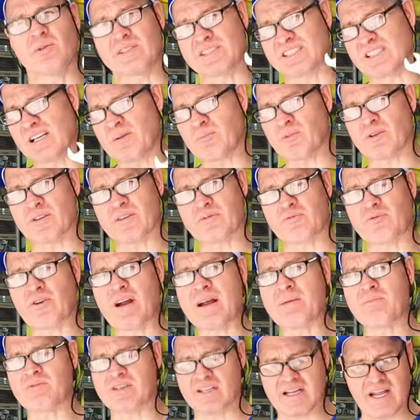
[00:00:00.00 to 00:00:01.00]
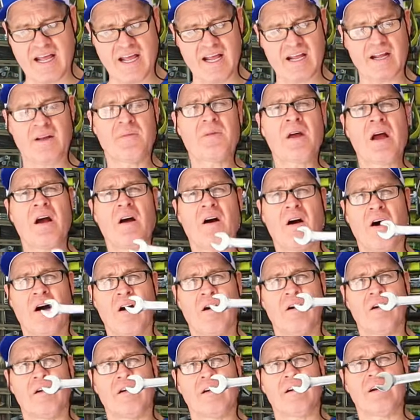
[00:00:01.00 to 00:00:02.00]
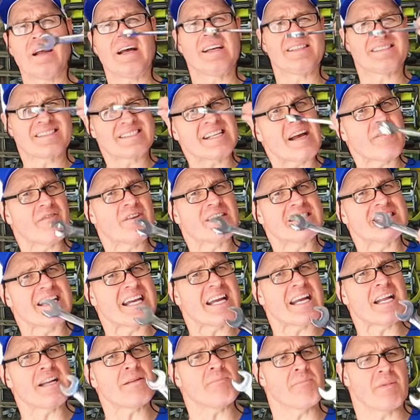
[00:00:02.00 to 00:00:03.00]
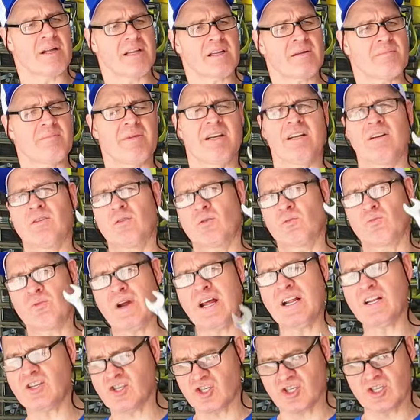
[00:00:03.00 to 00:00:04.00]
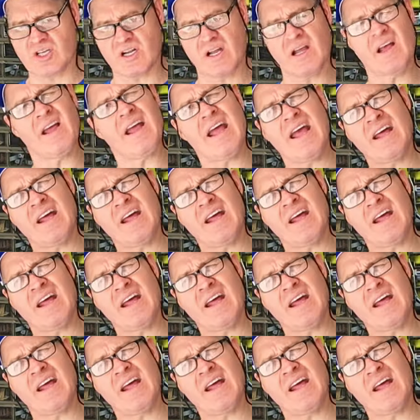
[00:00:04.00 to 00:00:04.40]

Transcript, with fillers: to assemble the frame today are a 17 millimeter wrench